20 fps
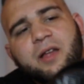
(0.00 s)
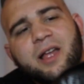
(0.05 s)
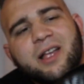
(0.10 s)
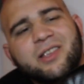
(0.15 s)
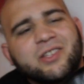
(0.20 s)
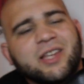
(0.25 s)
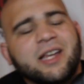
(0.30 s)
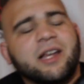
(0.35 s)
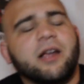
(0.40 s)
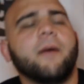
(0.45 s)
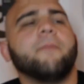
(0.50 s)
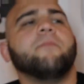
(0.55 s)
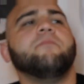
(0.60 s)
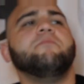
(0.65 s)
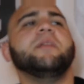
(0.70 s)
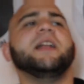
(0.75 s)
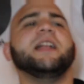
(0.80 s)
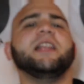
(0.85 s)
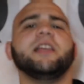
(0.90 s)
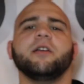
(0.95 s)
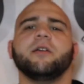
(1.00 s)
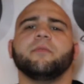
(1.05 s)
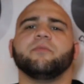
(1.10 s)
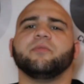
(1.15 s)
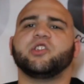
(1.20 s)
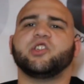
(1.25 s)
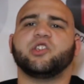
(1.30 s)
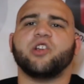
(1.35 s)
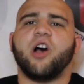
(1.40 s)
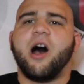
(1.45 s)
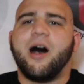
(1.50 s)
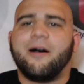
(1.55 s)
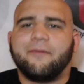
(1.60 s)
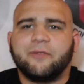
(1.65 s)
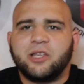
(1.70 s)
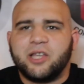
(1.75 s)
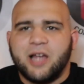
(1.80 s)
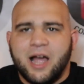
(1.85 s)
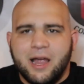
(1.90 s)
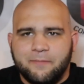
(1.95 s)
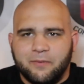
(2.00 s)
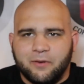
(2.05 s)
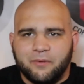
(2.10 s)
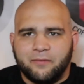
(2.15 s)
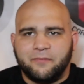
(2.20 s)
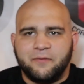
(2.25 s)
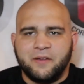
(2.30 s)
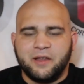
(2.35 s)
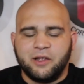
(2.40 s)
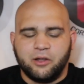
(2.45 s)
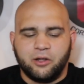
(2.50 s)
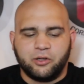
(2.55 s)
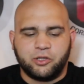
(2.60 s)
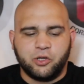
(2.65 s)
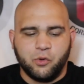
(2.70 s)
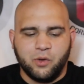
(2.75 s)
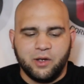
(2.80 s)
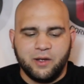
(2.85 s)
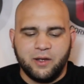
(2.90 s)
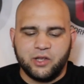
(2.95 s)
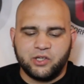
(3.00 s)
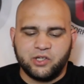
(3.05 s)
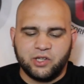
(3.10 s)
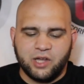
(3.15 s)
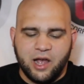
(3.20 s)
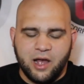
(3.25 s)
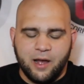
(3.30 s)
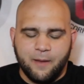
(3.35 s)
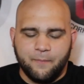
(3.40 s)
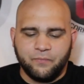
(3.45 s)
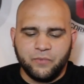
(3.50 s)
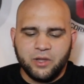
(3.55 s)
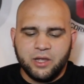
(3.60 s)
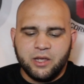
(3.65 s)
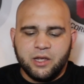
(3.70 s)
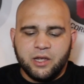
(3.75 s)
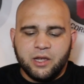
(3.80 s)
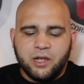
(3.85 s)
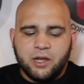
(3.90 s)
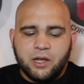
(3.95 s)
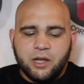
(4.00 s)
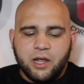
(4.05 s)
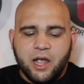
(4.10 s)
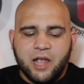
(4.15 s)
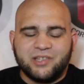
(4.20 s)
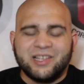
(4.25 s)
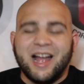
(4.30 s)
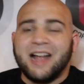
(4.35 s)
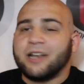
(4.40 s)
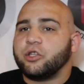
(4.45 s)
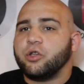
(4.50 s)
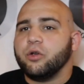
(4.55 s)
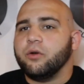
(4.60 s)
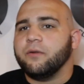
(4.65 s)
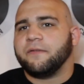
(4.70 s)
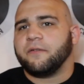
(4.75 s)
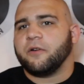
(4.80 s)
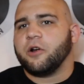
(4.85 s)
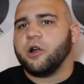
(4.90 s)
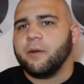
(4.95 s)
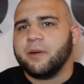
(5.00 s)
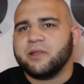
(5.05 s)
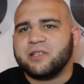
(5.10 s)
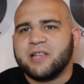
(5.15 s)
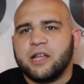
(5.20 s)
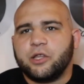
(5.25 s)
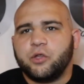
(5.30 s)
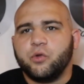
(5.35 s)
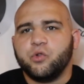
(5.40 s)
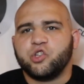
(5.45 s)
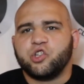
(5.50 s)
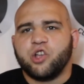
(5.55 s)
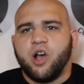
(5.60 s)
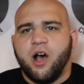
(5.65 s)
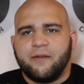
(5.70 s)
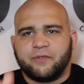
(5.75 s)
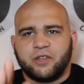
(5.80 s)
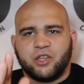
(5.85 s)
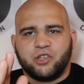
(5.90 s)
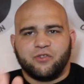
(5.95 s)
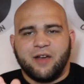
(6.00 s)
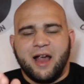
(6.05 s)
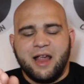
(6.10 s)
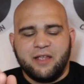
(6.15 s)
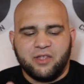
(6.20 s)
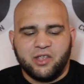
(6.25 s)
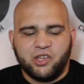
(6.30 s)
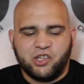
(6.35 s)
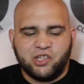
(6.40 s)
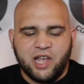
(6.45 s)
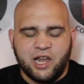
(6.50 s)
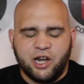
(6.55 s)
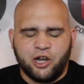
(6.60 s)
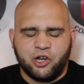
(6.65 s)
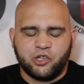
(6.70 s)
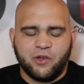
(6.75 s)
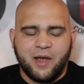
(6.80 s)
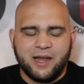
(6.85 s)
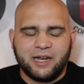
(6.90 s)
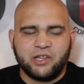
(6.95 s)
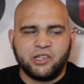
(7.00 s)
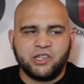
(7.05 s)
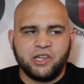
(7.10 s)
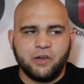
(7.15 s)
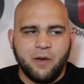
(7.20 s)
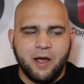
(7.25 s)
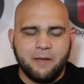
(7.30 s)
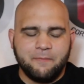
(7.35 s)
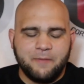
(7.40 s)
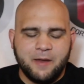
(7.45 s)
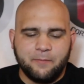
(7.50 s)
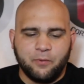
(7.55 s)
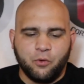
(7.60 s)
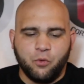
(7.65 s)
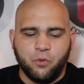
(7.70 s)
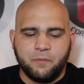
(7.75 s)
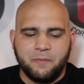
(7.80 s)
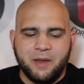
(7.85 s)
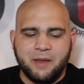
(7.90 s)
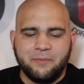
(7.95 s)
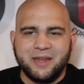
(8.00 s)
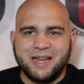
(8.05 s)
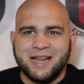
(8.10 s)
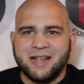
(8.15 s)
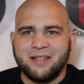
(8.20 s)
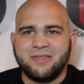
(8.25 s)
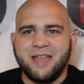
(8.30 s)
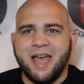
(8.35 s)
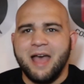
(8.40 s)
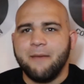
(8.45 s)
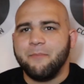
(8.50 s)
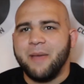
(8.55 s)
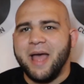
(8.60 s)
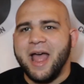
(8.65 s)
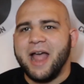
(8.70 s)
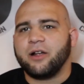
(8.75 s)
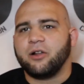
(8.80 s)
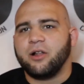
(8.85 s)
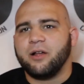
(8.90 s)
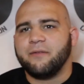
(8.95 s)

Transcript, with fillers: it's like a medium soft type of feel to it. It's, um, it's not too firm, it's not too soft, it's right in the center. So I can see why people would maybe get that bag